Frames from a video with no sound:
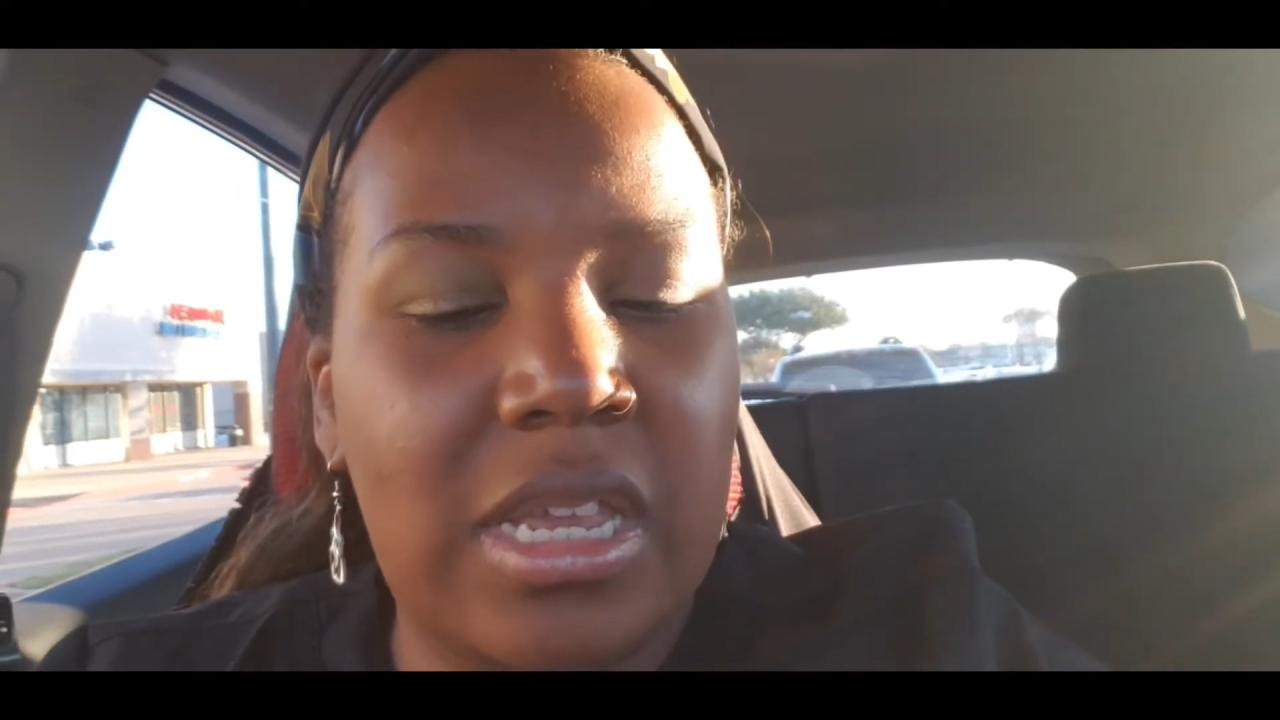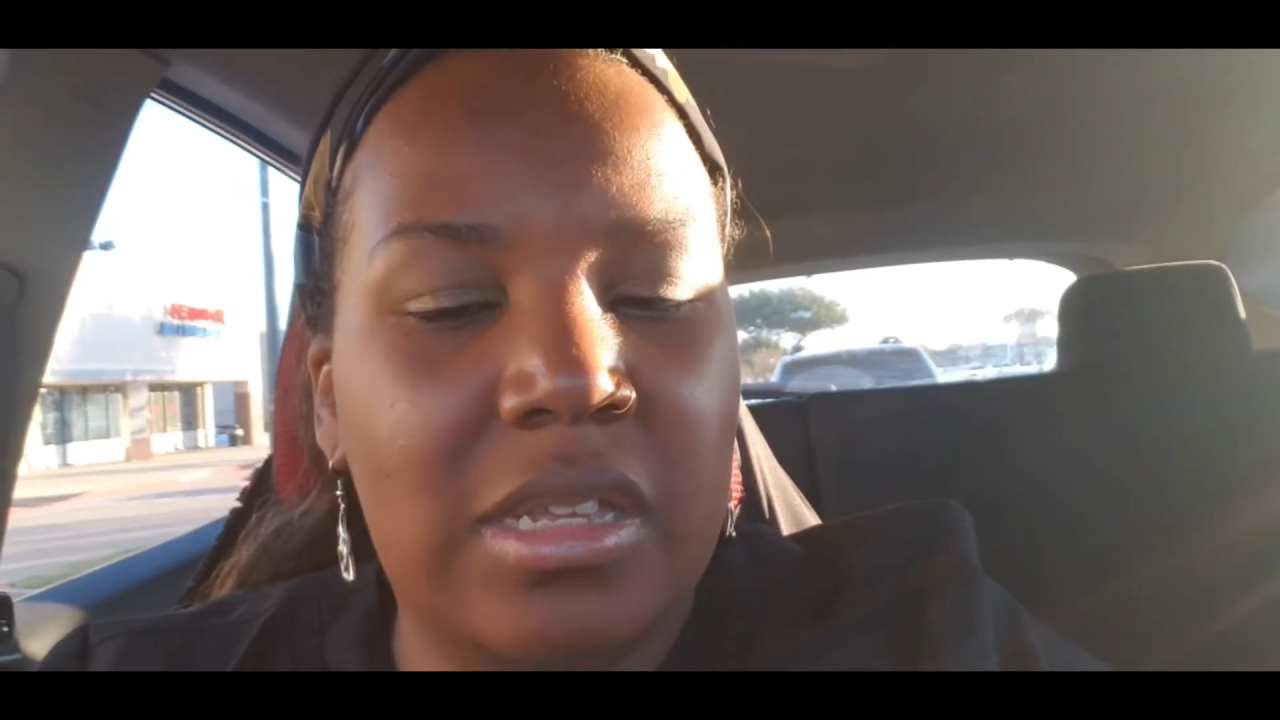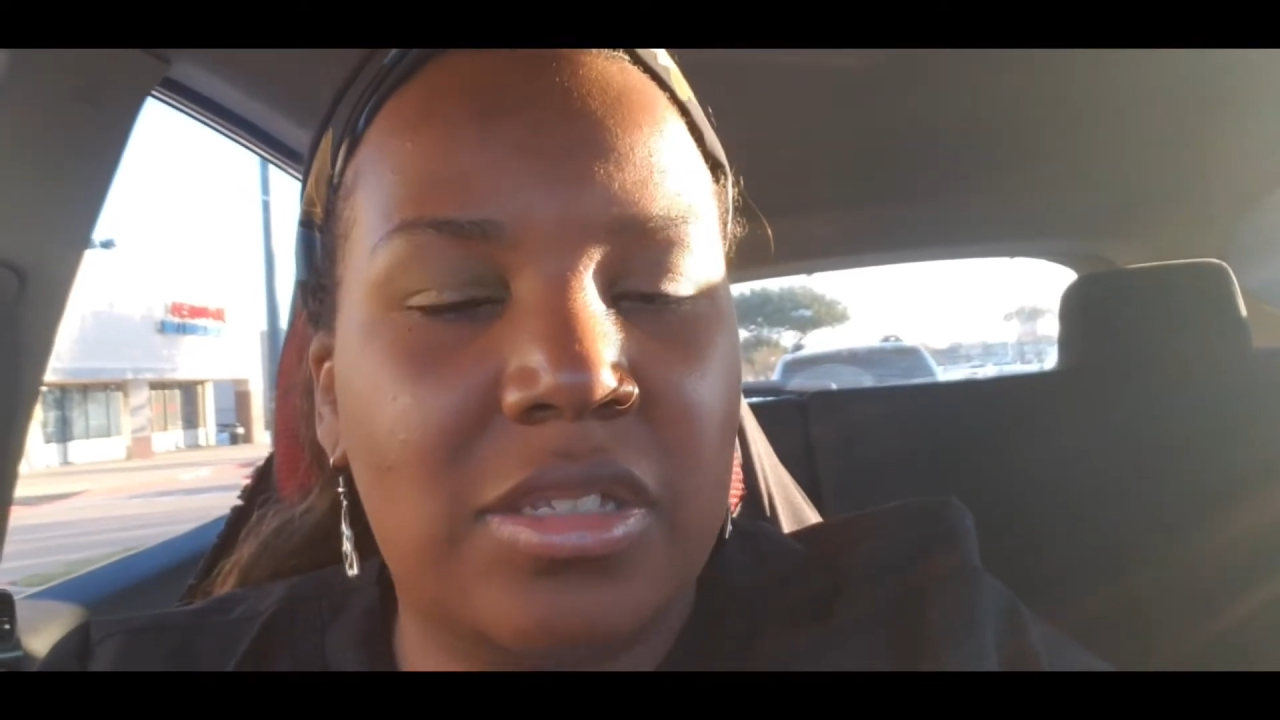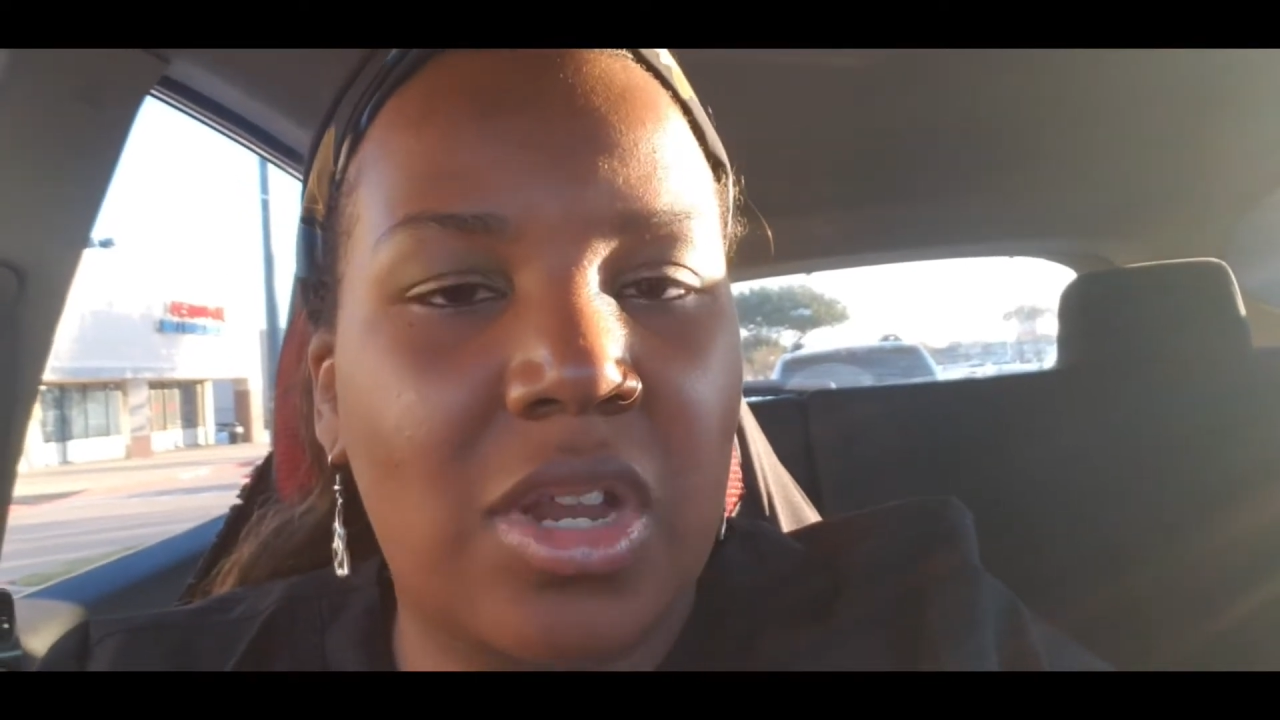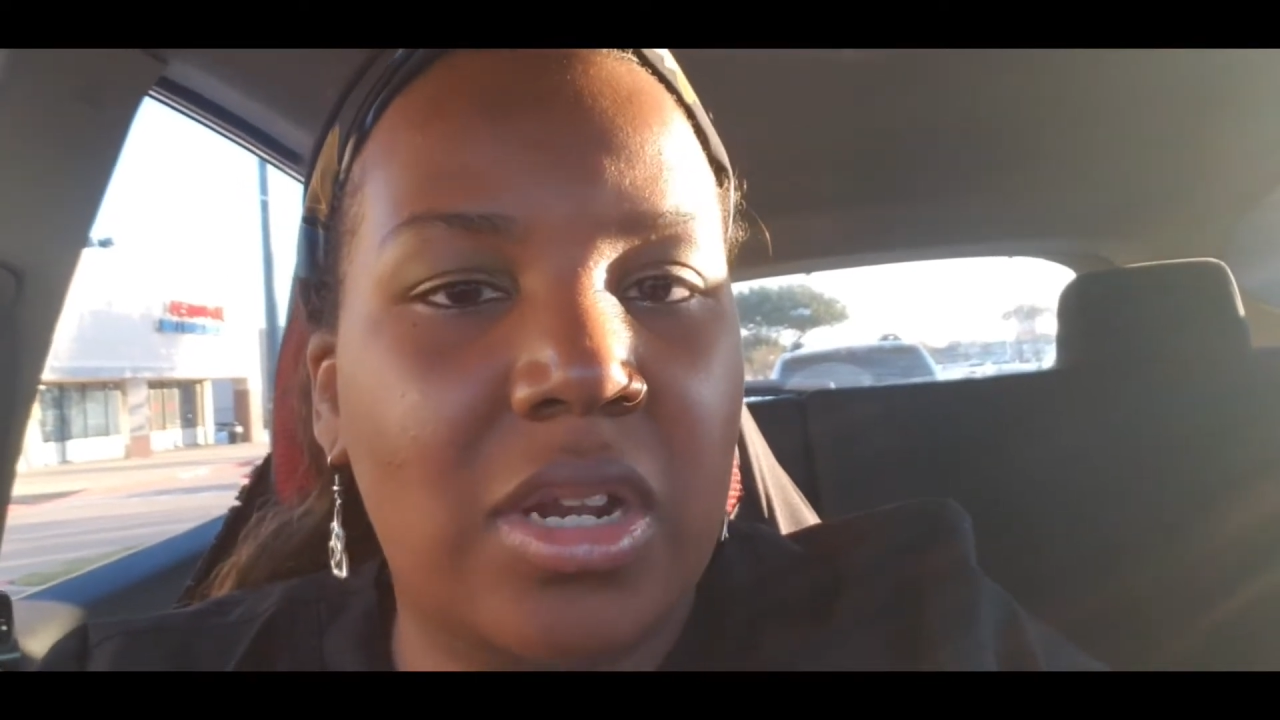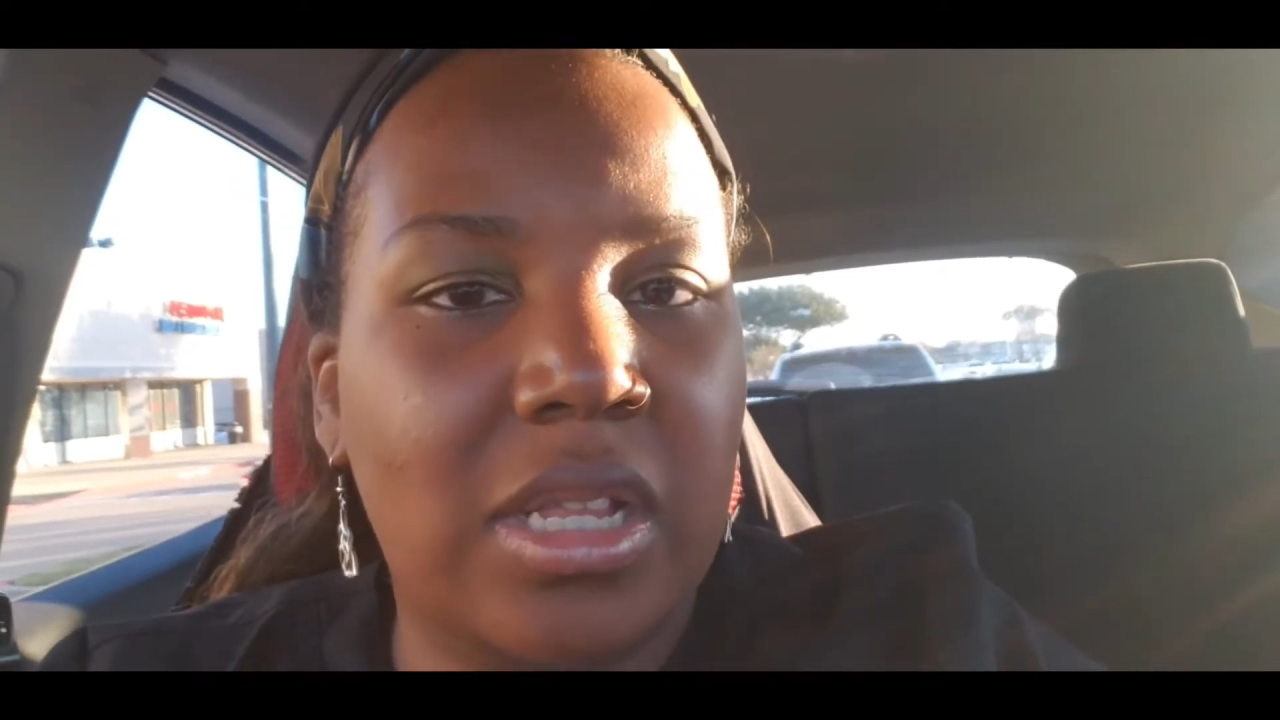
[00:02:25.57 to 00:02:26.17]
starting